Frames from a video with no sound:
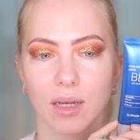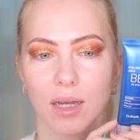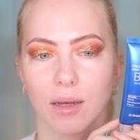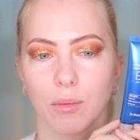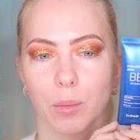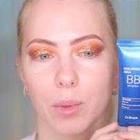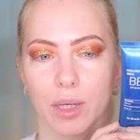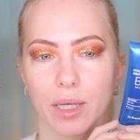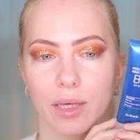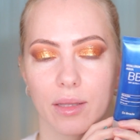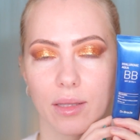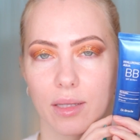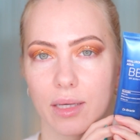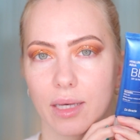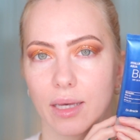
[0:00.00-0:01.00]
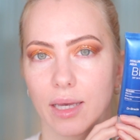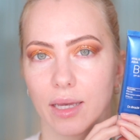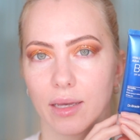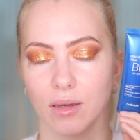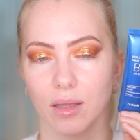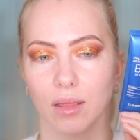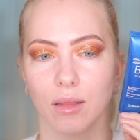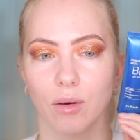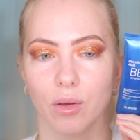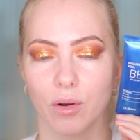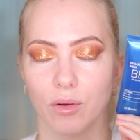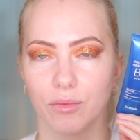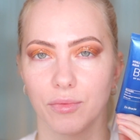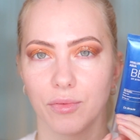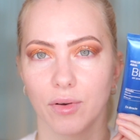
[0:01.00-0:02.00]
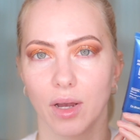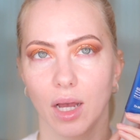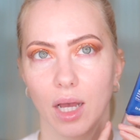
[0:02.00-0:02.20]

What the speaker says: with a lot of